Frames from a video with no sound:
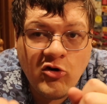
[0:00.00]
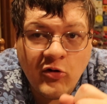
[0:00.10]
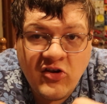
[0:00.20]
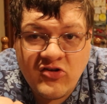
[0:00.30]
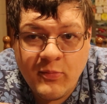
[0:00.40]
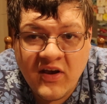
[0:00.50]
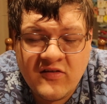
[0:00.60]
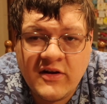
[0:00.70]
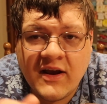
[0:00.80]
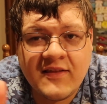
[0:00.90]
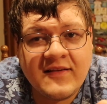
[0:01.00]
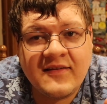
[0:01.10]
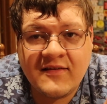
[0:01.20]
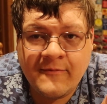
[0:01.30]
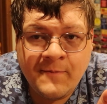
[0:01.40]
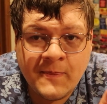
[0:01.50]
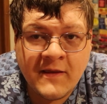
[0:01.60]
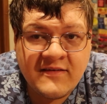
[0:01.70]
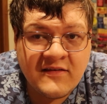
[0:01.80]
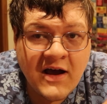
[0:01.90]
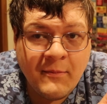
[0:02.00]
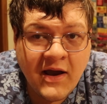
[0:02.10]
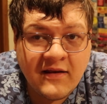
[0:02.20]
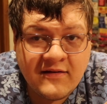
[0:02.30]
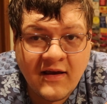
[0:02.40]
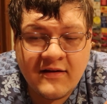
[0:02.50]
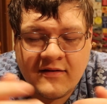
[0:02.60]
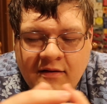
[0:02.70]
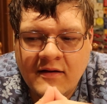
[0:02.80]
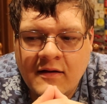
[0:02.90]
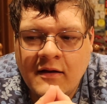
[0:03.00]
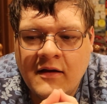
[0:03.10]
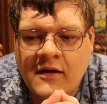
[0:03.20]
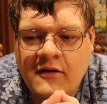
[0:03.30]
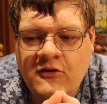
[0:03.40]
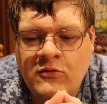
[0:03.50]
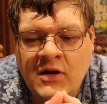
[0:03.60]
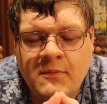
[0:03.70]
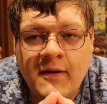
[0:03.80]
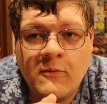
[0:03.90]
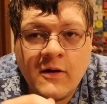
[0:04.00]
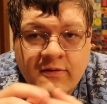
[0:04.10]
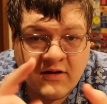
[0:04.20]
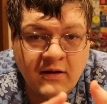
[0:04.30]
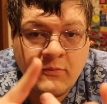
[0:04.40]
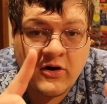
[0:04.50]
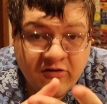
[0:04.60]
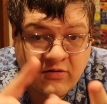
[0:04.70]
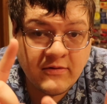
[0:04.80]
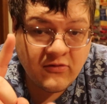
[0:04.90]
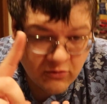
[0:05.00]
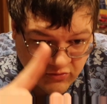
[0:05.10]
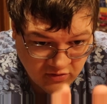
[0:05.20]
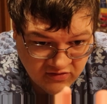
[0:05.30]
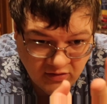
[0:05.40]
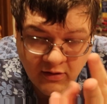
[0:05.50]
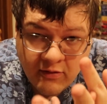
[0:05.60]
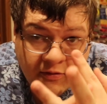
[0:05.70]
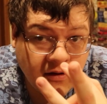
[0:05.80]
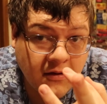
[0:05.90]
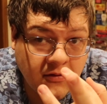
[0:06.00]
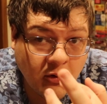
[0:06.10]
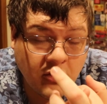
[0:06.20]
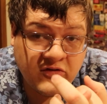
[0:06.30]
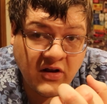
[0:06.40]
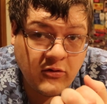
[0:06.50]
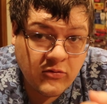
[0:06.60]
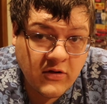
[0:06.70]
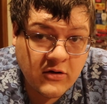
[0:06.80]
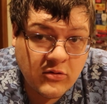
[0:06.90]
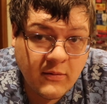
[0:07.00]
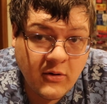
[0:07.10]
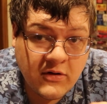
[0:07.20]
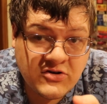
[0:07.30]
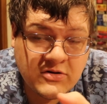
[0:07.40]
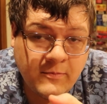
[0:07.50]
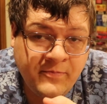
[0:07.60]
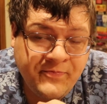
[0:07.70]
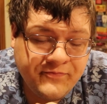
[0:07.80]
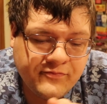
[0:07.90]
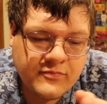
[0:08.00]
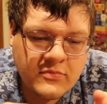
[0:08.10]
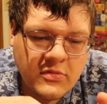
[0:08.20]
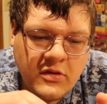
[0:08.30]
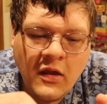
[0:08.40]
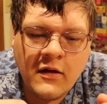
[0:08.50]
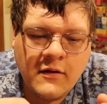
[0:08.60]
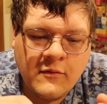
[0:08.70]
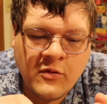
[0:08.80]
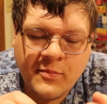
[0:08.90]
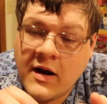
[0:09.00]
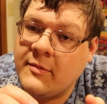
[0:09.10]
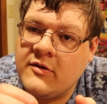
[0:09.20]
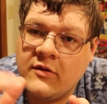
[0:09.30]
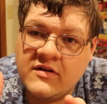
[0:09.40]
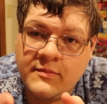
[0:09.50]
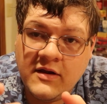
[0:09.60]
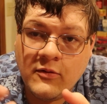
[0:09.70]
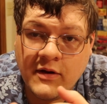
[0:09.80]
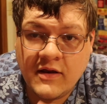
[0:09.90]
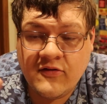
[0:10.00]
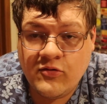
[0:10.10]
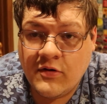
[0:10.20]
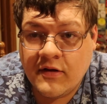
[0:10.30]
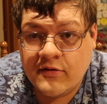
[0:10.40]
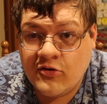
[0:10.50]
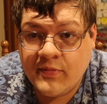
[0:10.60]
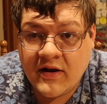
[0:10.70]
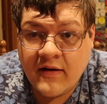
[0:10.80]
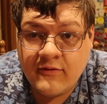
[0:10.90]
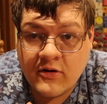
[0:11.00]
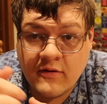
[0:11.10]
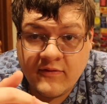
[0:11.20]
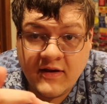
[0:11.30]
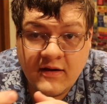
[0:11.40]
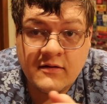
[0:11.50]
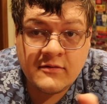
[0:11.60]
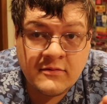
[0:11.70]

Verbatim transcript: Gouki's the best deck. That's that's not my intent. You need to be aware that Gumblar, Summon Sorceress, the, the whole standard Linkuriboh engine, we're probably going to be going into a little bit heavier of a